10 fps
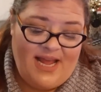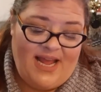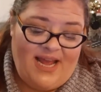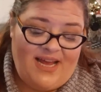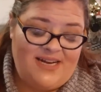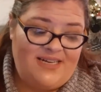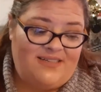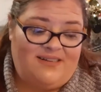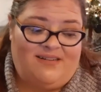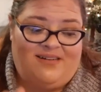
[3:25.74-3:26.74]
And
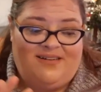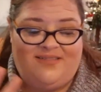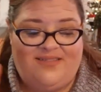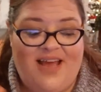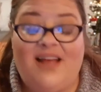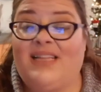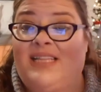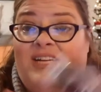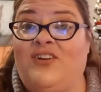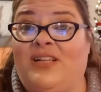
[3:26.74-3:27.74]
oh, that
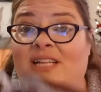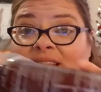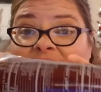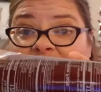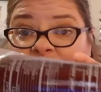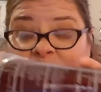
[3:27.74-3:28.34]
literally, this